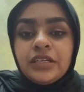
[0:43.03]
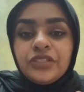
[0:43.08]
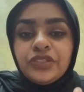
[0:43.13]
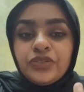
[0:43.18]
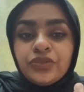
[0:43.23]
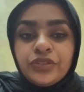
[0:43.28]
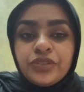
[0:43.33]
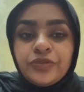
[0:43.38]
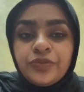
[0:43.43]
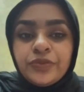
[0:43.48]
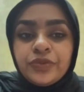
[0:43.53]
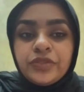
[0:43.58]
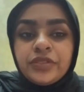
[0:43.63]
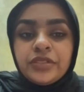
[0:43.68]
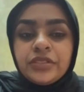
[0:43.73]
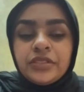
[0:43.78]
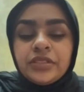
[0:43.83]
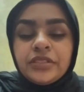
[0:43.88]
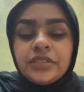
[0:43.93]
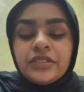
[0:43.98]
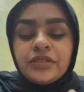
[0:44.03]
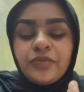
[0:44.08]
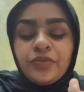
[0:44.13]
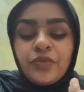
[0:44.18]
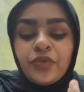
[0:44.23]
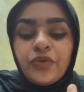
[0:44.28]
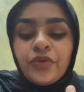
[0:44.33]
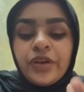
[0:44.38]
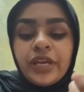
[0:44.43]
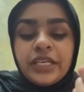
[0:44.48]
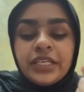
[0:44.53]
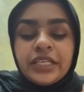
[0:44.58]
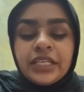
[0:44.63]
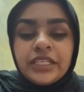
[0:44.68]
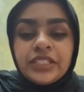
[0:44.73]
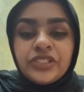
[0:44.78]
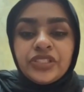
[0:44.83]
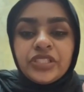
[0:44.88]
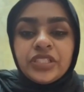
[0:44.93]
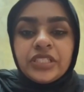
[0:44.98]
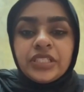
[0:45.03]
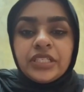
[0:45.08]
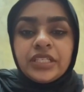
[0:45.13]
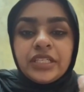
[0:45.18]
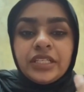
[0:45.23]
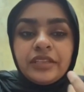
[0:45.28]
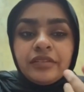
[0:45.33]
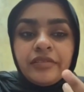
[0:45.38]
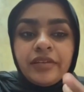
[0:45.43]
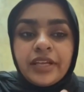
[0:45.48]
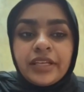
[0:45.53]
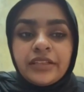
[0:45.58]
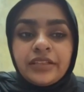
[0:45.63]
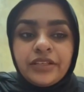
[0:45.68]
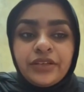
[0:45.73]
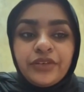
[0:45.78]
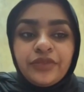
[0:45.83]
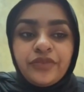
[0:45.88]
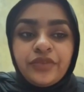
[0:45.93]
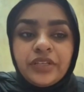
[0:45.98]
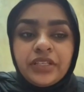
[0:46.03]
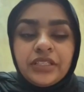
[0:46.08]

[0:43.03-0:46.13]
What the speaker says: jurisprudence more engaging, interactive.